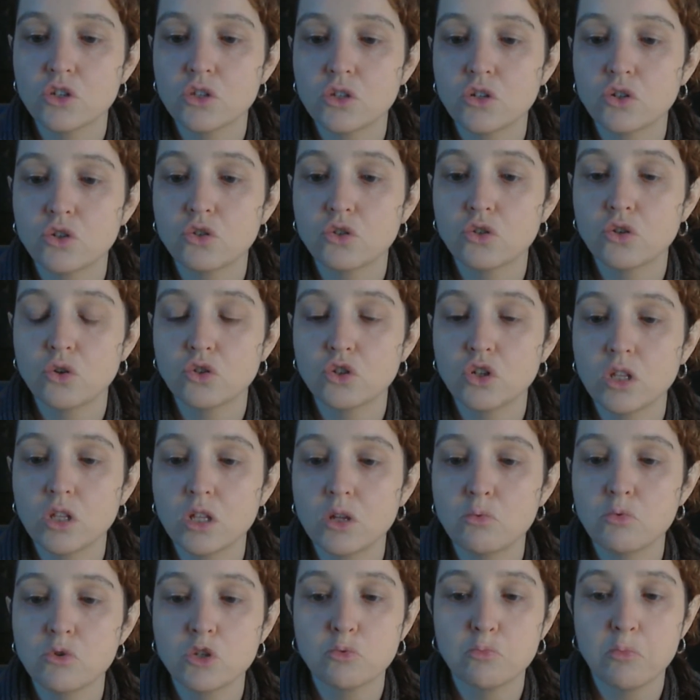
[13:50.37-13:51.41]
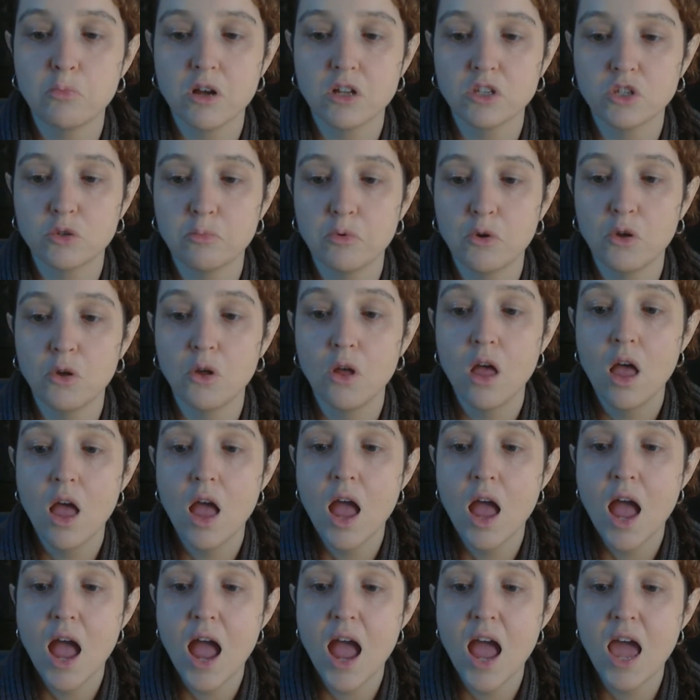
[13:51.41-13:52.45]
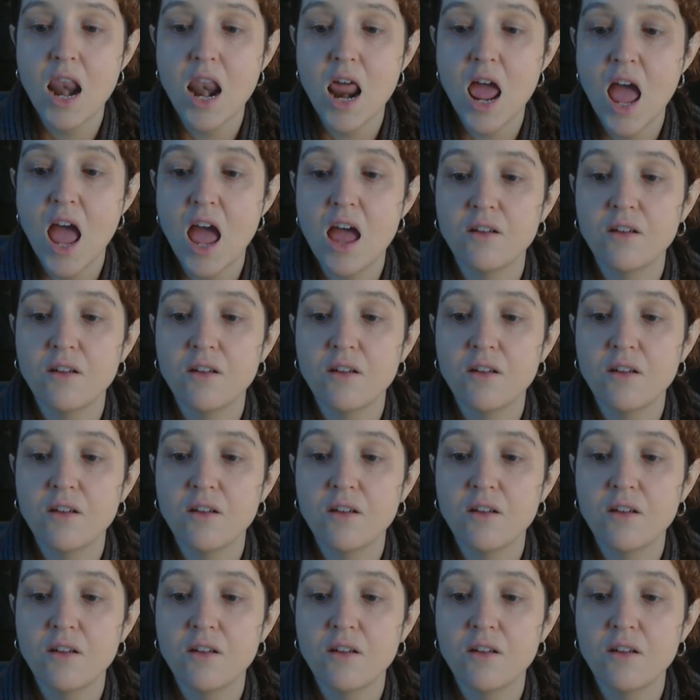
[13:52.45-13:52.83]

They're socially responsible, and